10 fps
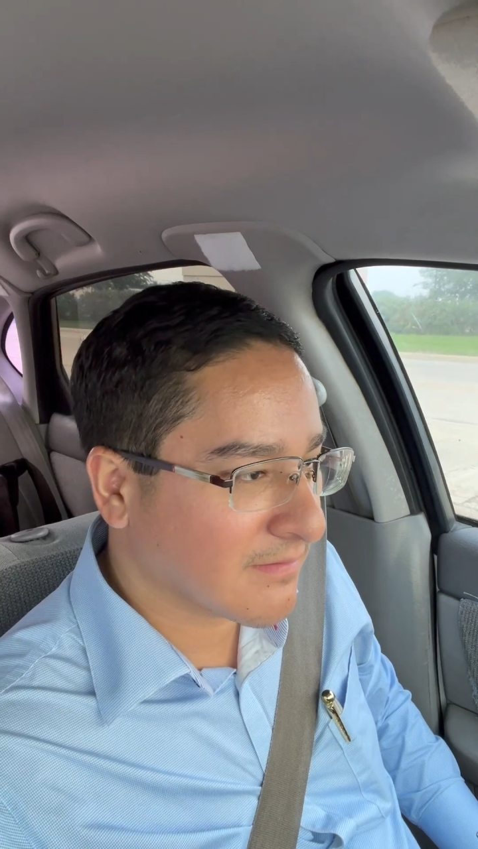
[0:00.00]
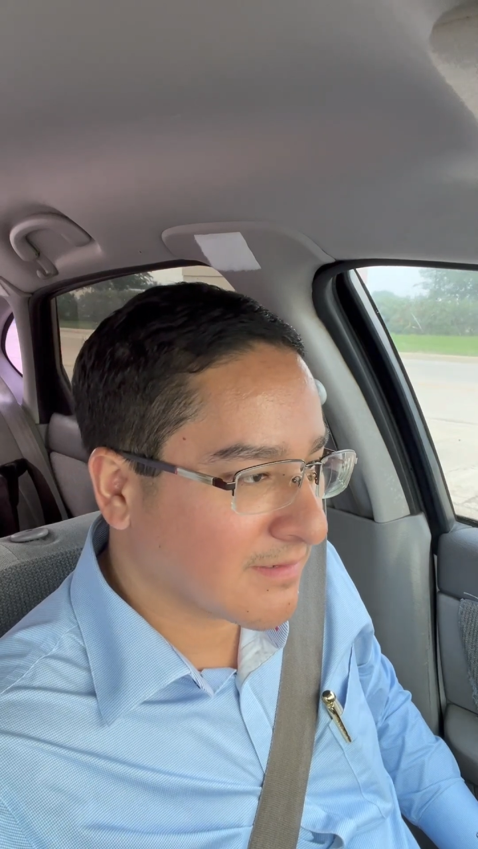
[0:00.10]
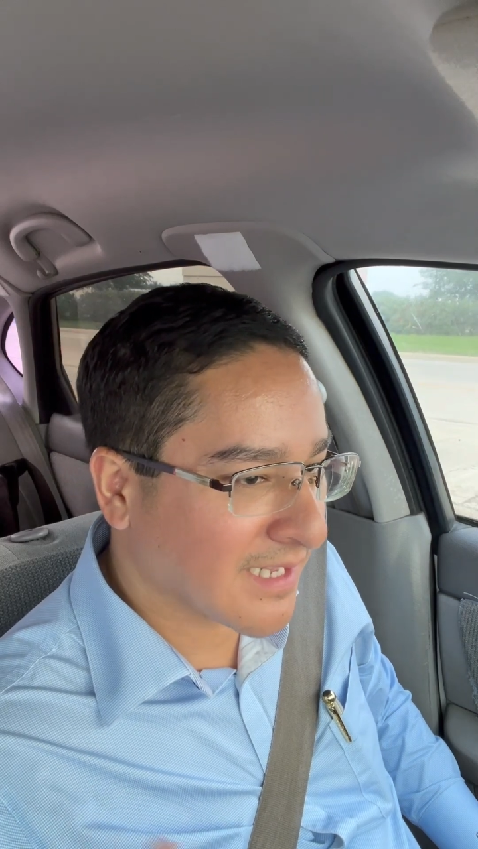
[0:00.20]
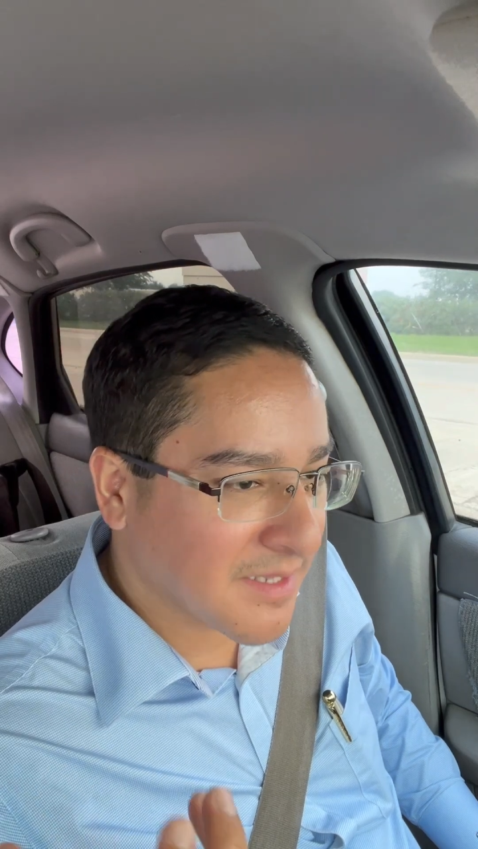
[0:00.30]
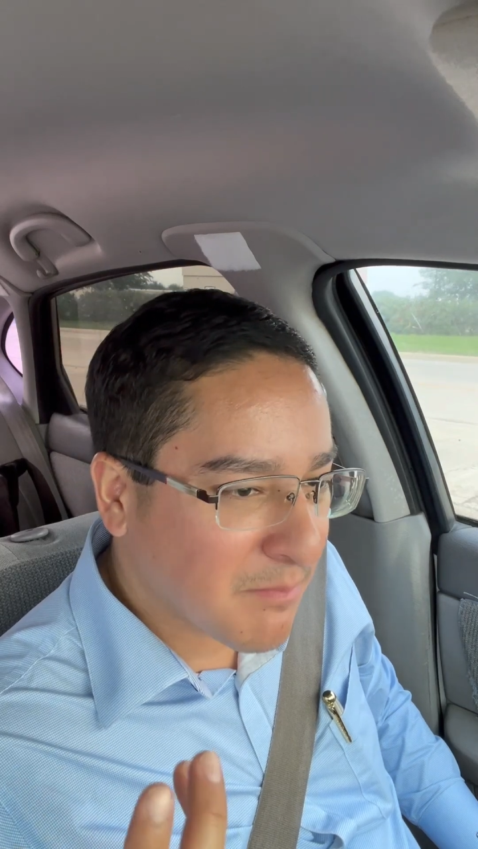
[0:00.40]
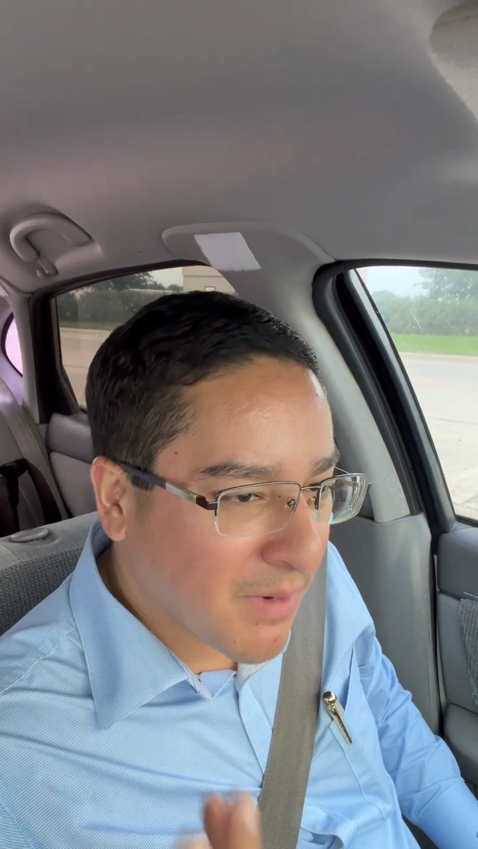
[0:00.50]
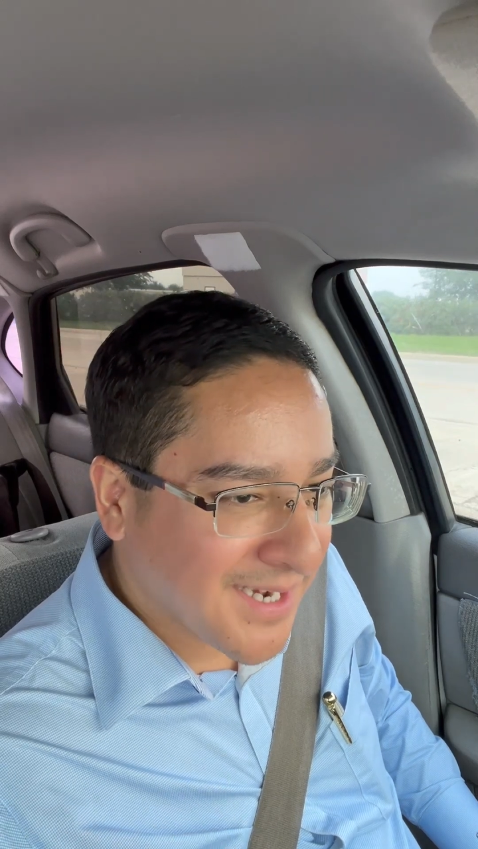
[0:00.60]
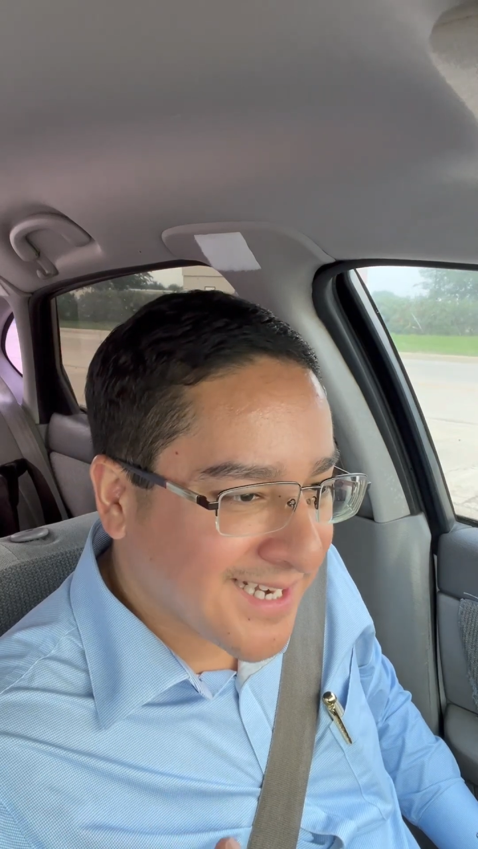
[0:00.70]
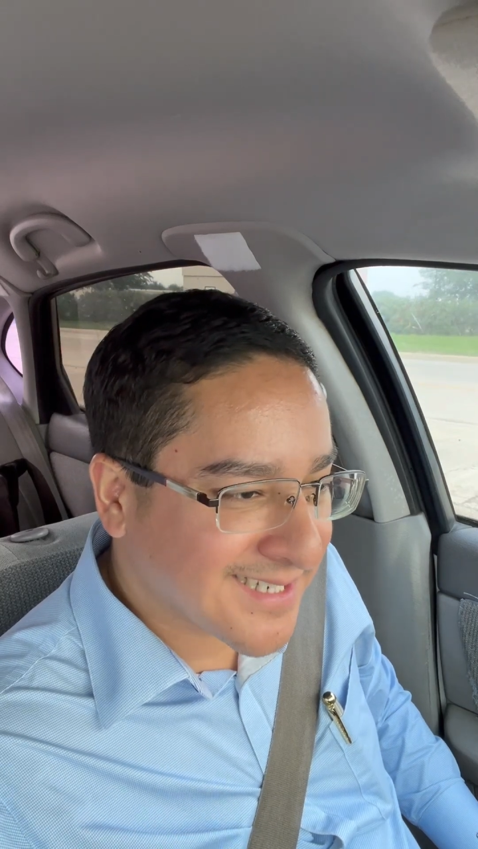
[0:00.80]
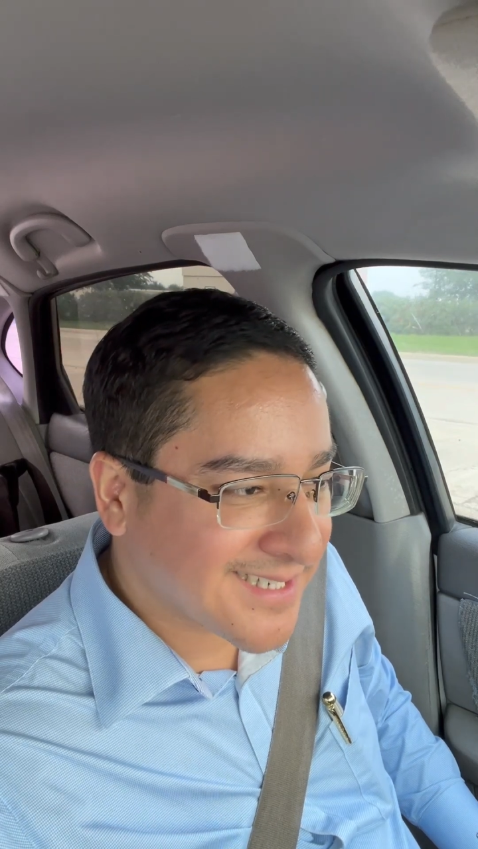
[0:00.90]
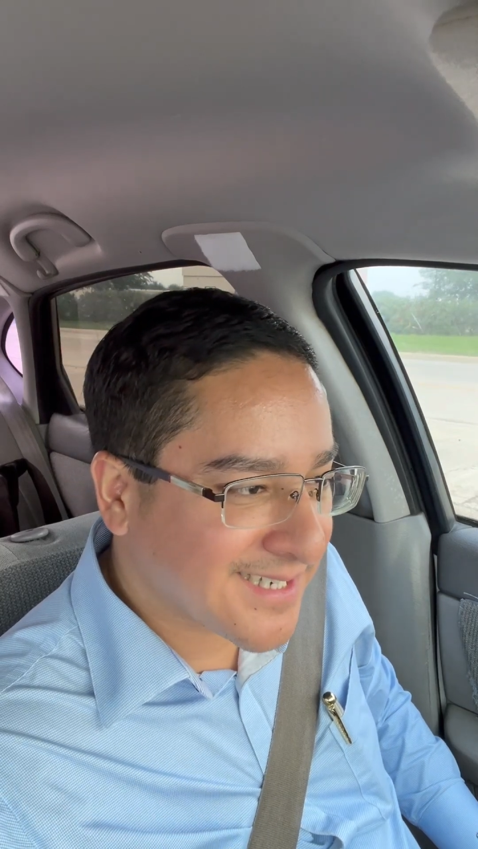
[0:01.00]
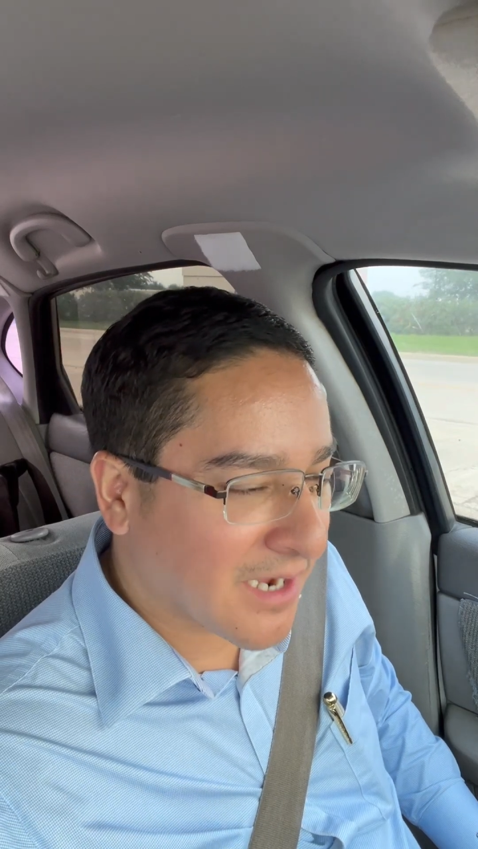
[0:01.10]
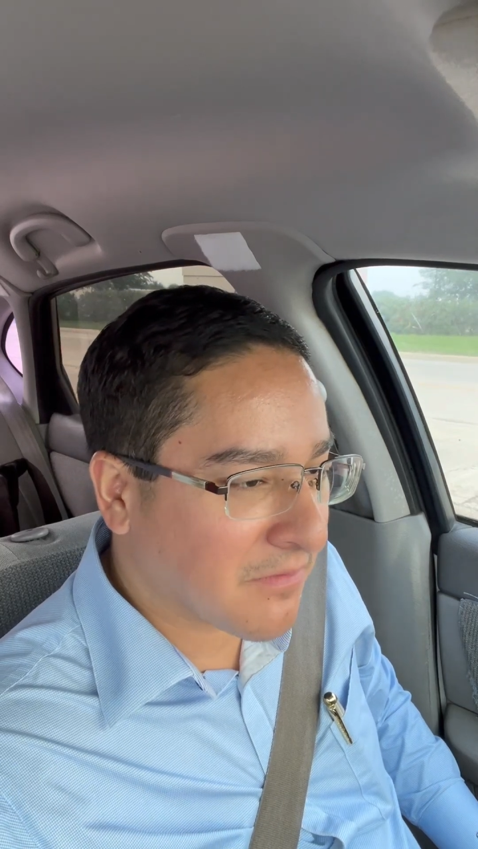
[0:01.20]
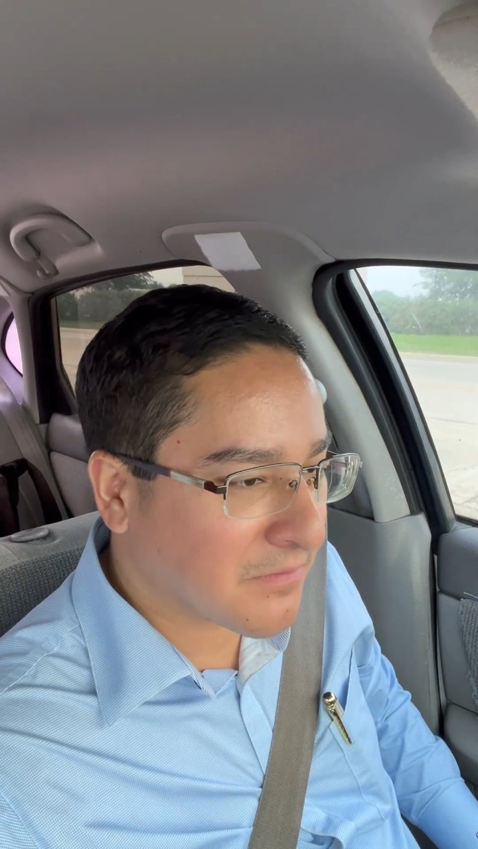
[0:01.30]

Not the money itself,